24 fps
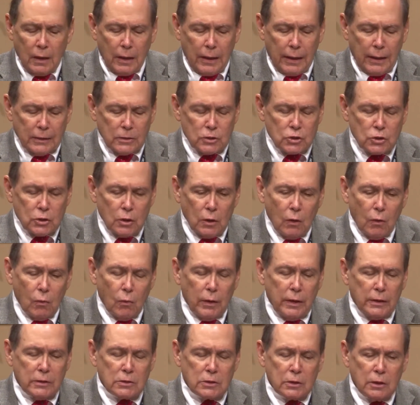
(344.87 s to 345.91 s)
And so
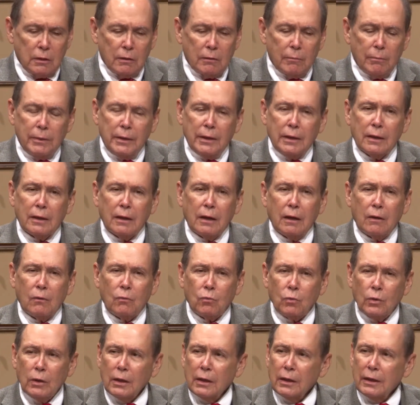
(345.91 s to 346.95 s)
it's going to be a
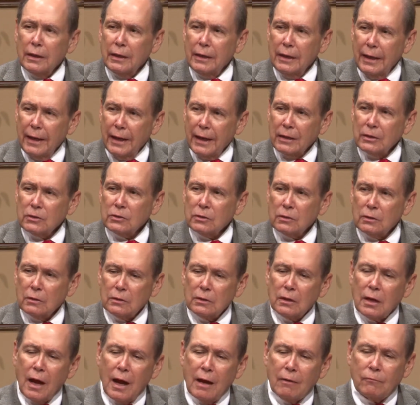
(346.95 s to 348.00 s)
really an excellent
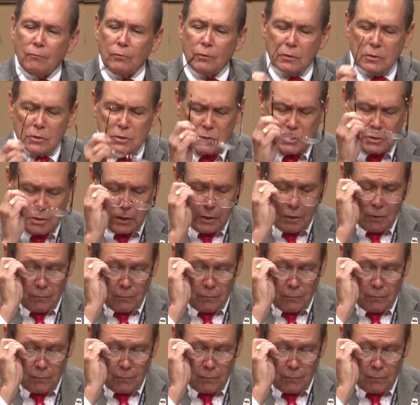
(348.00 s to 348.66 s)
conference. So